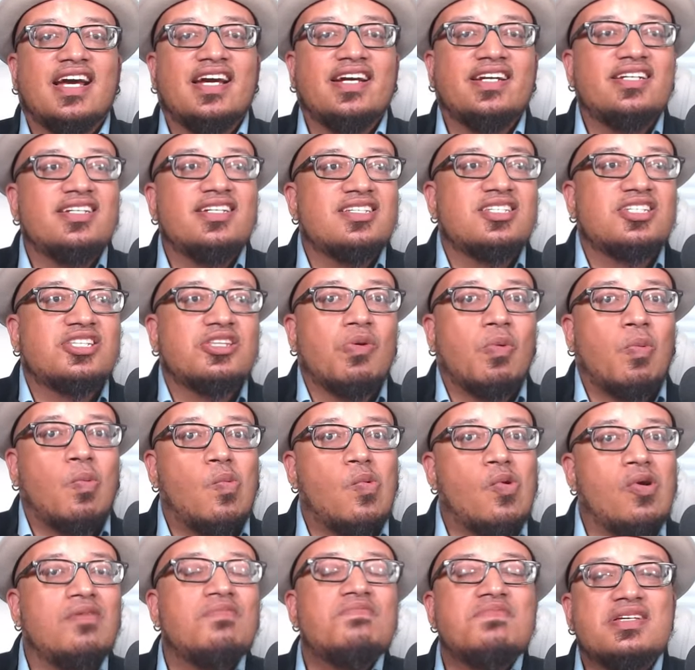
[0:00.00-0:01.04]
And it's the
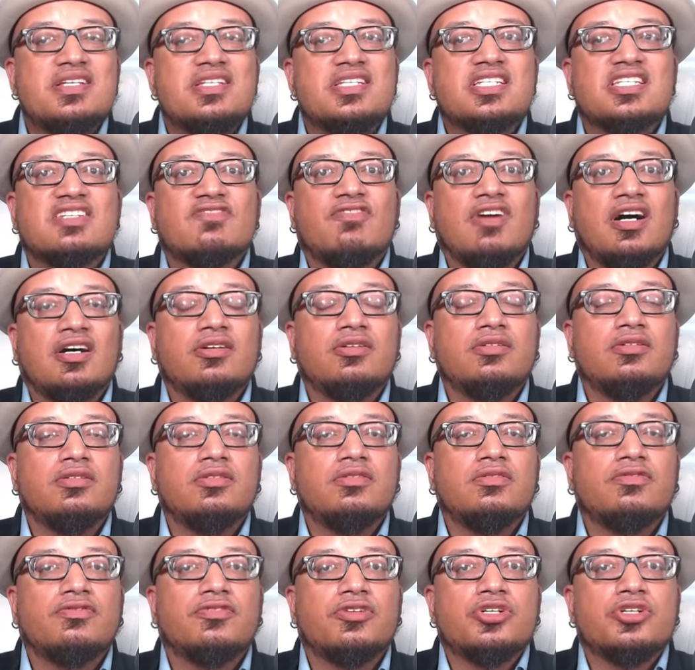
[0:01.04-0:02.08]
woman's fault
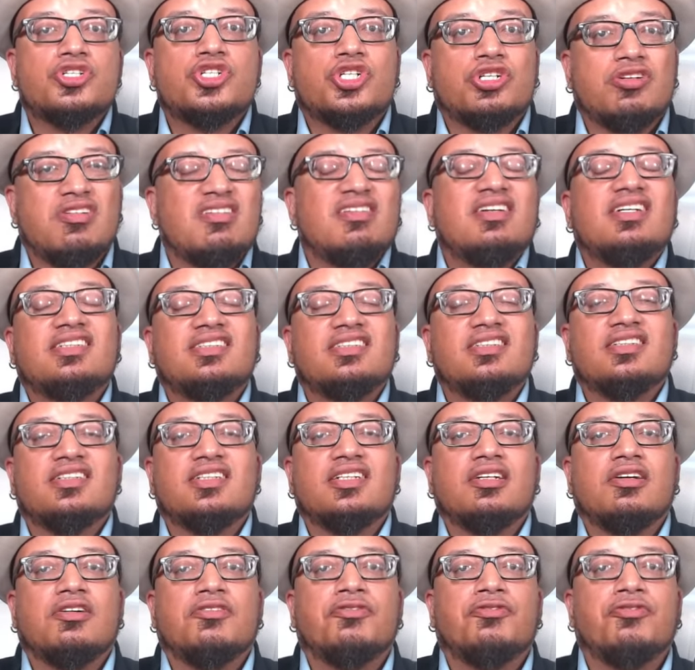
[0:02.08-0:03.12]
for trying to
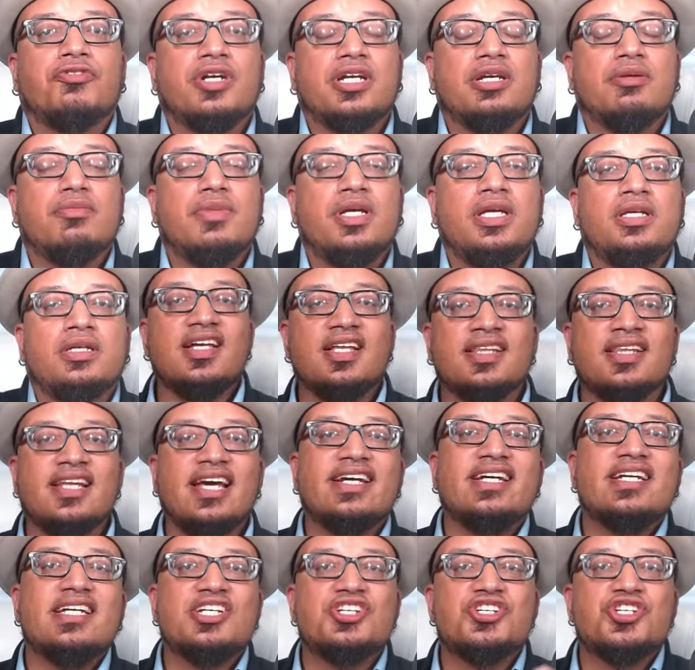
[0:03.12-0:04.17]
get a free meal.
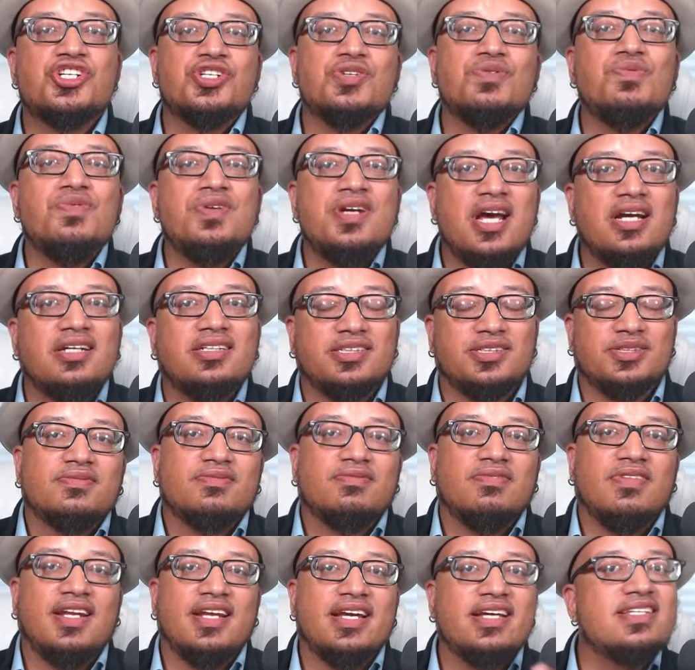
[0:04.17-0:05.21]
Ladies, you know,
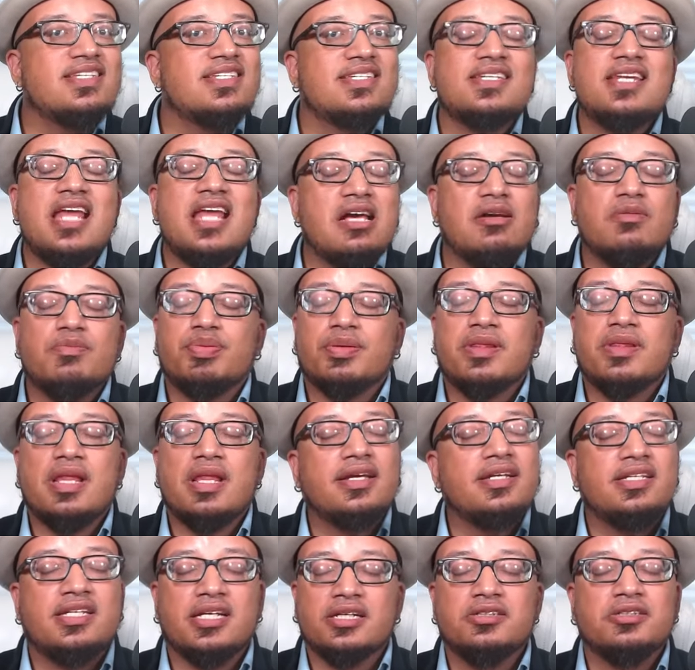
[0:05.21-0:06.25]
let's not
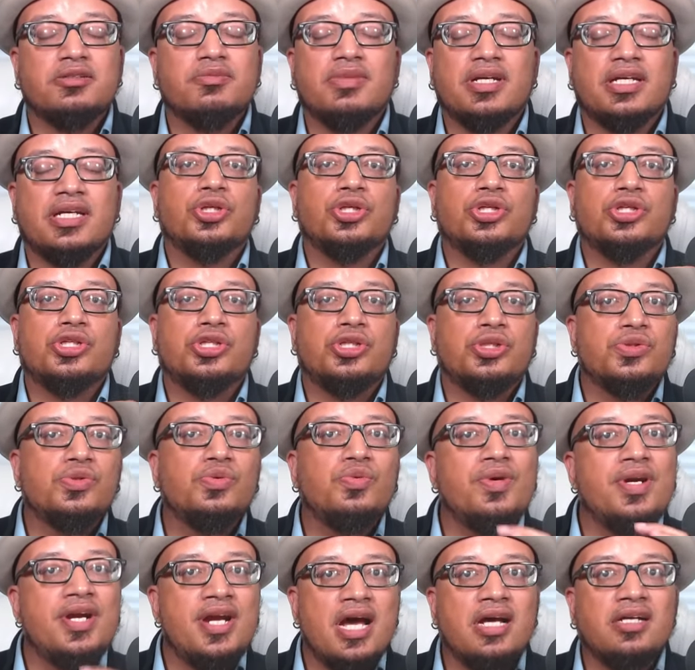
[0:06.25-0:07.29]
play dumb here.
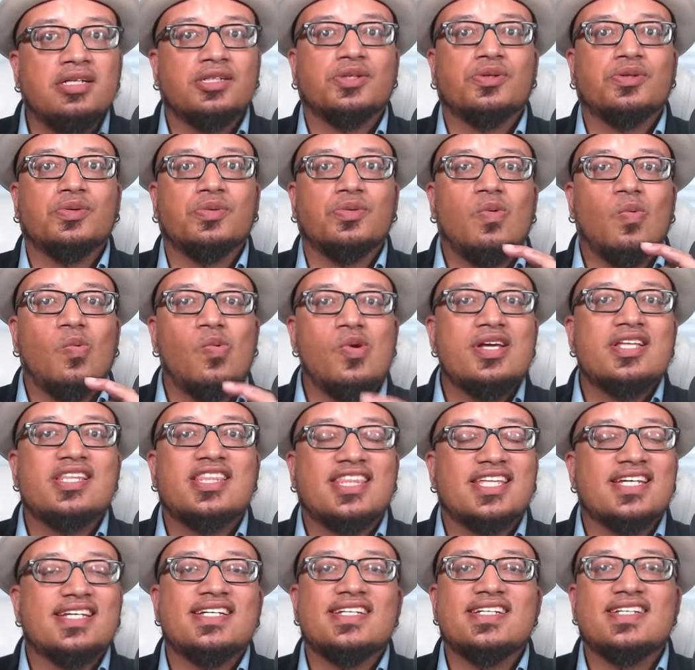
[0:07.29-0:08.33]
You know
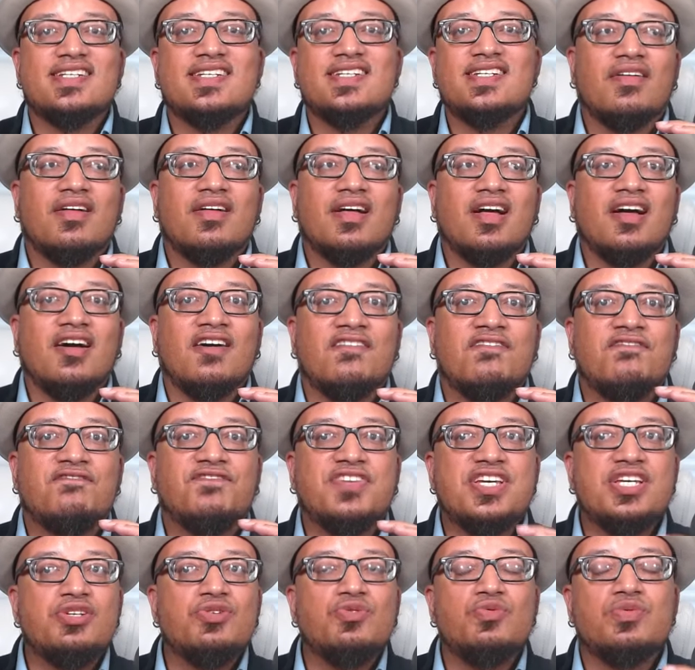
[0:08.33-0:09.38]
within a
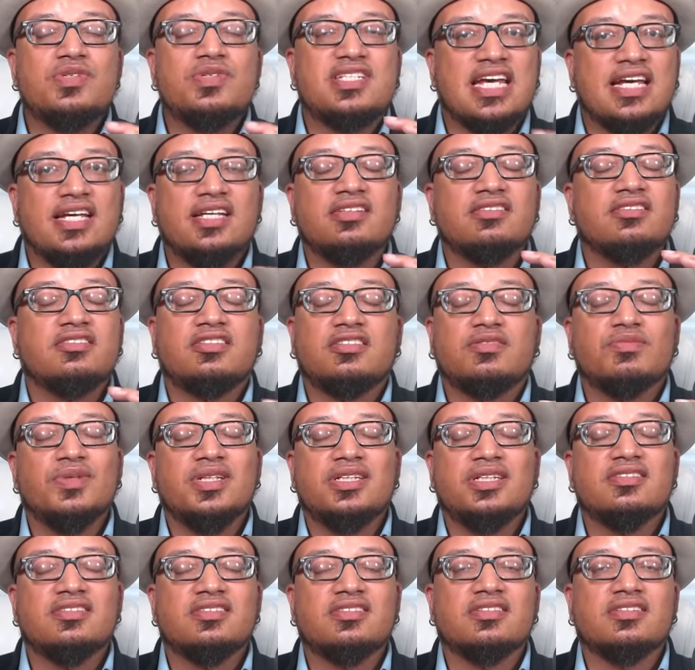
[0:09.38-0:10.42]
few text
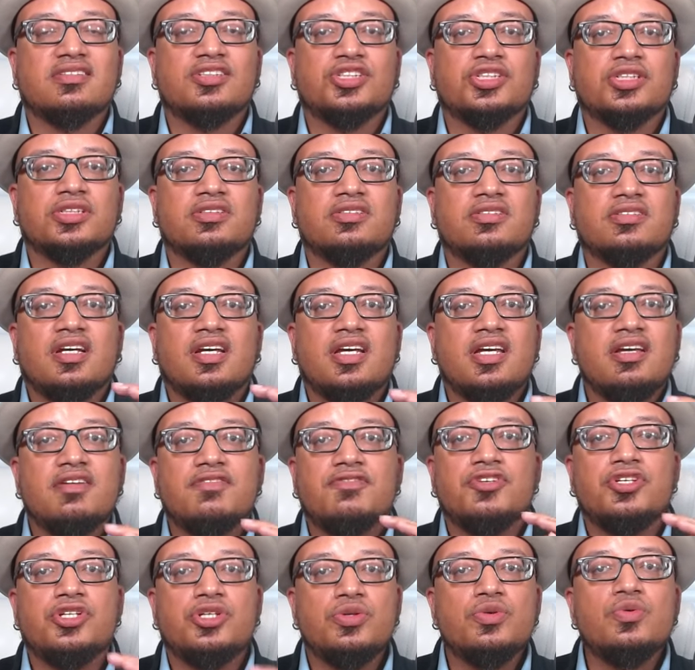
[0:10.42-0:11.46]
messages
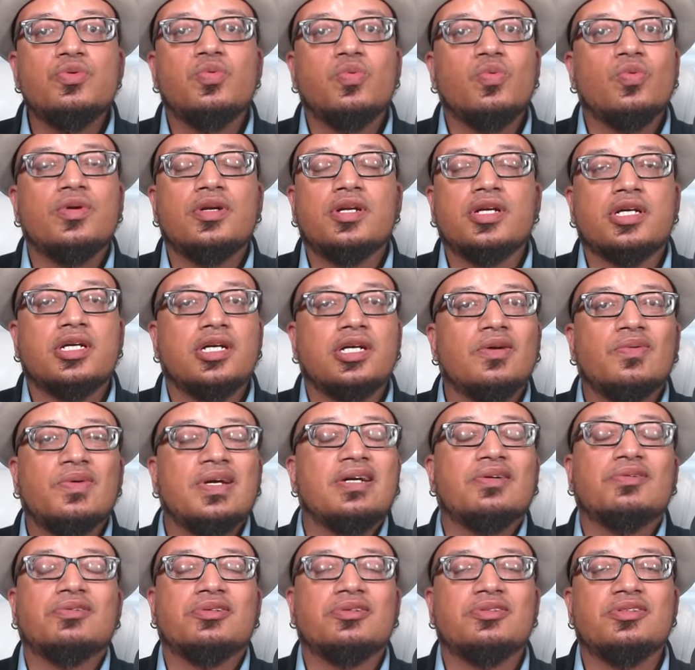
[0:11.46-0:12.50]
if you want to go
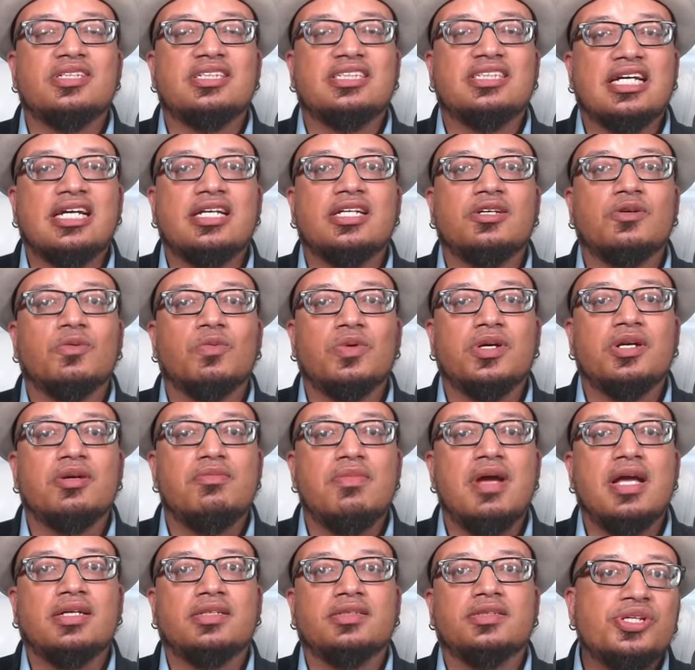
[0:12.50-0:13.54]
out on a date with a
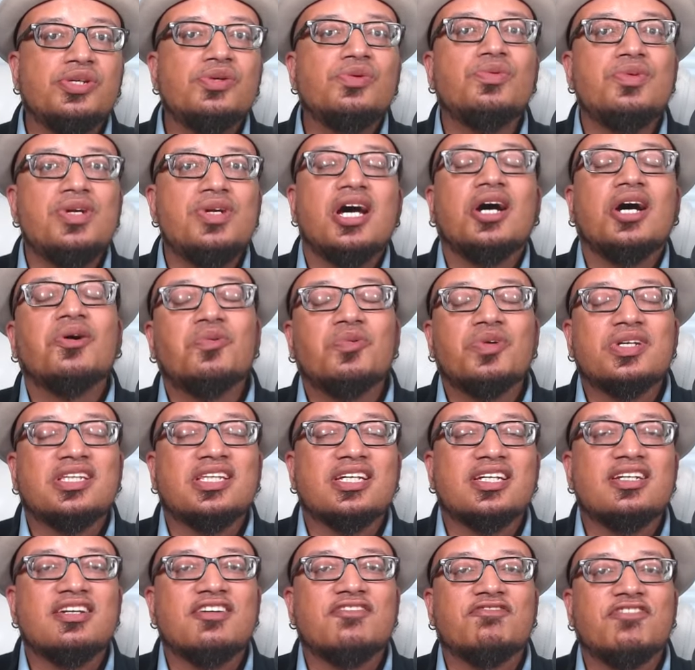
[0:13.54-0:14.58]
man. You know
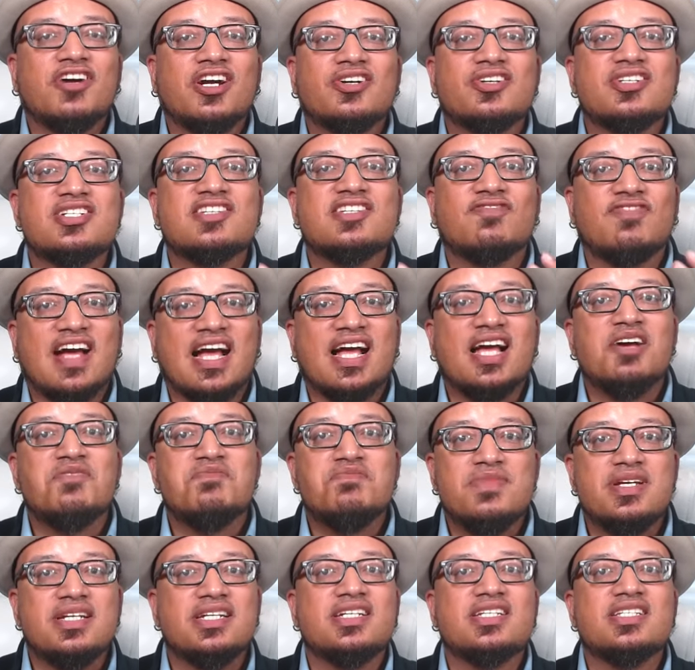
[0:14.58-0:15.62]
within the first five
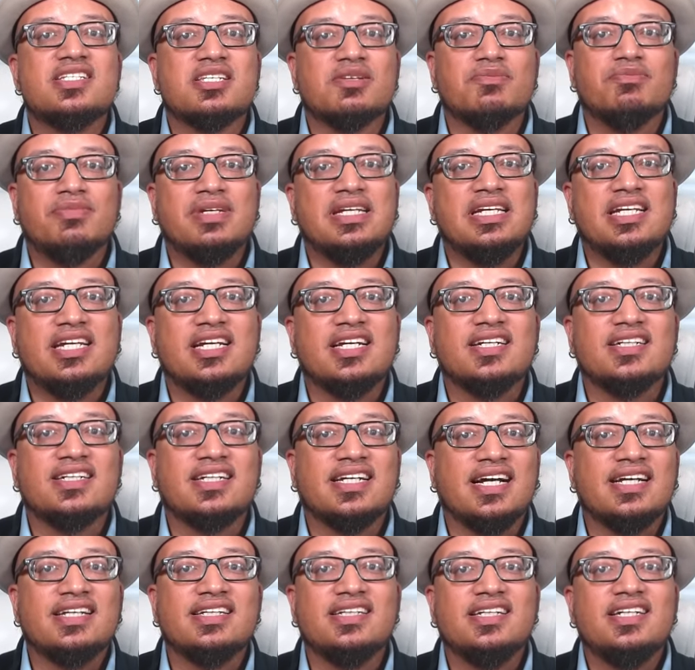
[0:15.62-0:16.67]
minutes of meeting a
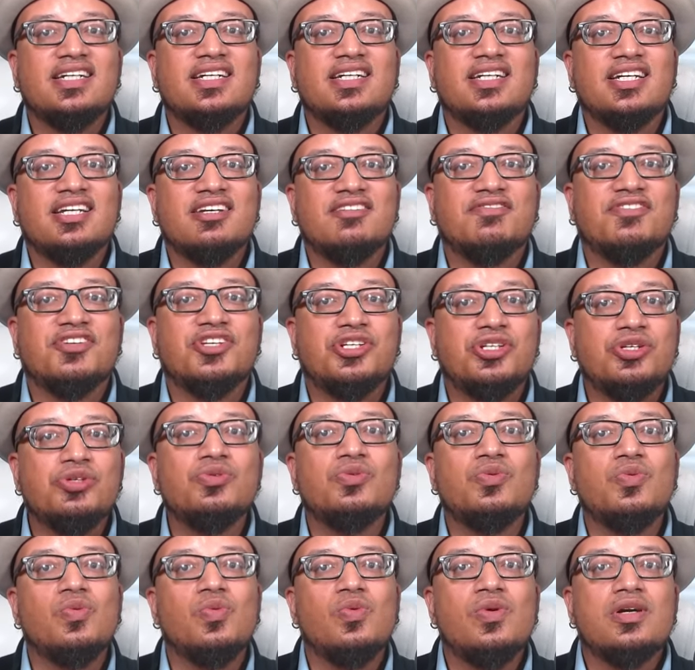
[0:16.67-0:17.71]
guy if
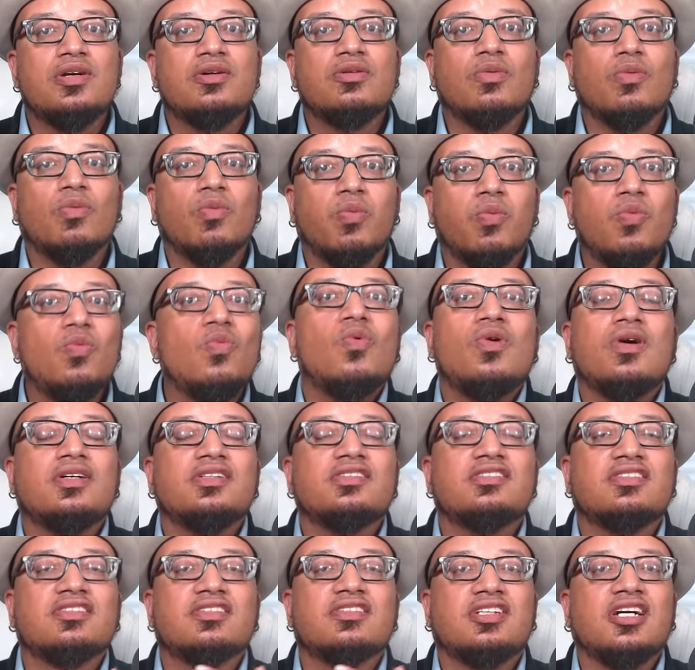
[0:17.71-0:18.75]
you
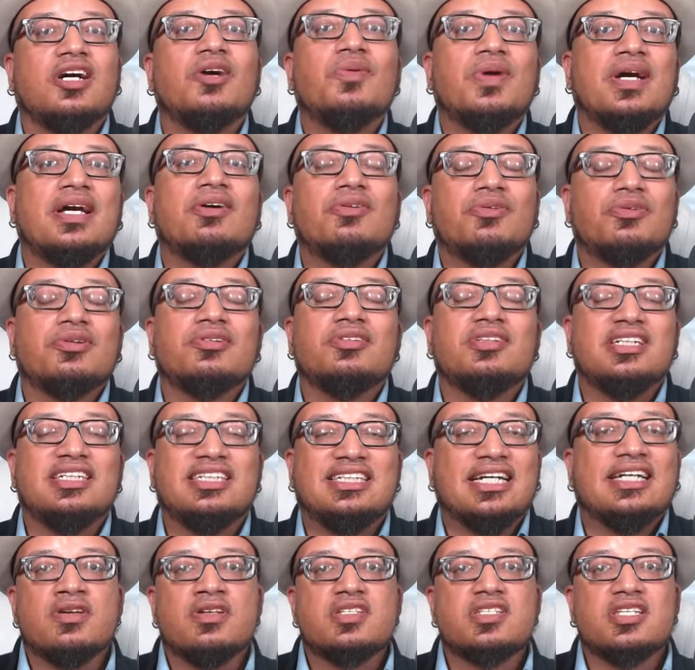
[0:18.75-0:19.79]
want to go out on a date.